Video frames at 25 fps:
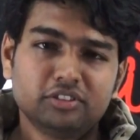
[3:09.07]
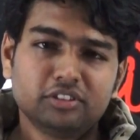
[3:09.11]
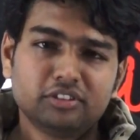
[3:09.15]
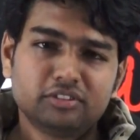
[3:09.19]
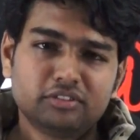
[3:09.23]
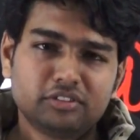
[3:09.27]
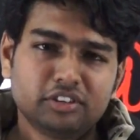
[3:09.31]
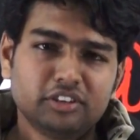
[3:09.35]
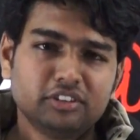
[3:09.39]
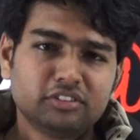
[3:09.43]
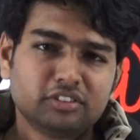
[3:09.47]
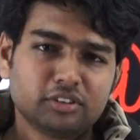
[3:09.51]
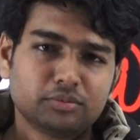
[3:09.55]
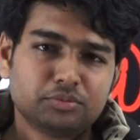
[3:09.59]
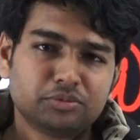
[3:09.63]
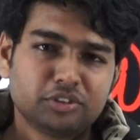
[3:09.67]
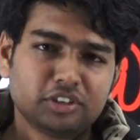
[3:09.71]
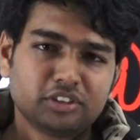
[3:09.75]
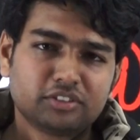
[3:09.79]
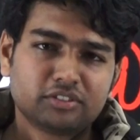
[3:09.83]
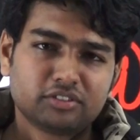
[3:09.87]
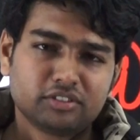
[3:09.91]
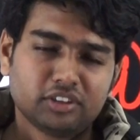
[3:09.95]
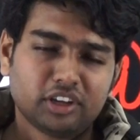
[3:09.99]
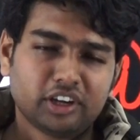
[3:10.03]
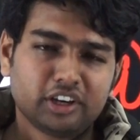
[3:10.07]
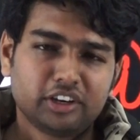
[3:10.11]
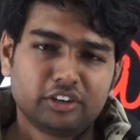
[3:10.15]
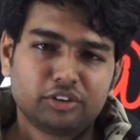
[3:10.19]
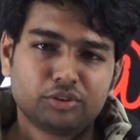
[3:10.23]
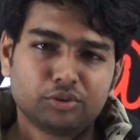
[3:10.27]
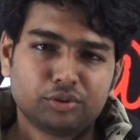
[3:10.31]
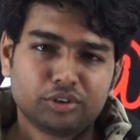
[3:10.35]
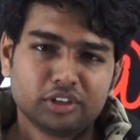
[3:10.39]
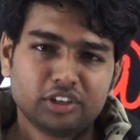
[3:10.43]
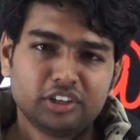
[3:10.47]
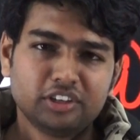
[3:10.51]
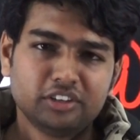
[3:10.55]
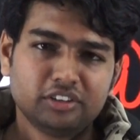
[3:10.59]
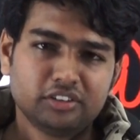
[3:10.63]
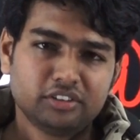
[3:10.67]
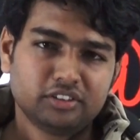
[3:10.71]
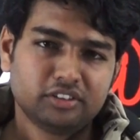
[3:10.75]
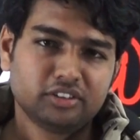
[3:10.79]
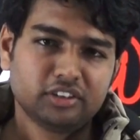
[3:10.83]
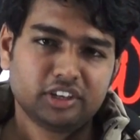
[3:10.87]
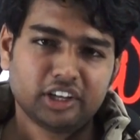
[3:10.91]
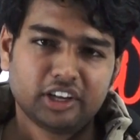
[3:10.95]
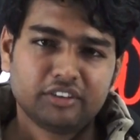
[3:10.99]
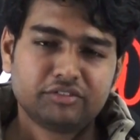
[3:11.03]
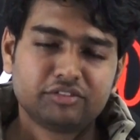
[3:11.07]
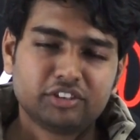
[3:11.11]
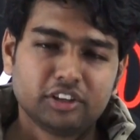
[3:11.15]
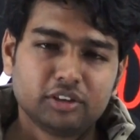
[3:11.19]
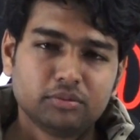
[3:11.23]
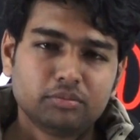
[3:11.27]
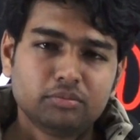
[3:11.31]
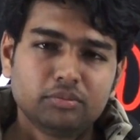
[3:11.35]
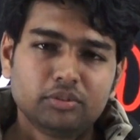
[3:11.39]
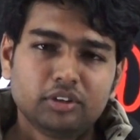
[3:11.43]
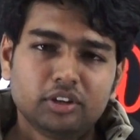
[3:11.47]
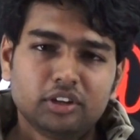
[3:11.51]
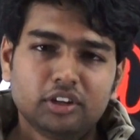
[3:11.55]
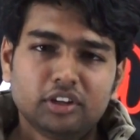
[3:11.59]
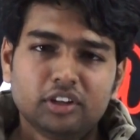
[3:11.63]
These 3 subjects I totally left them.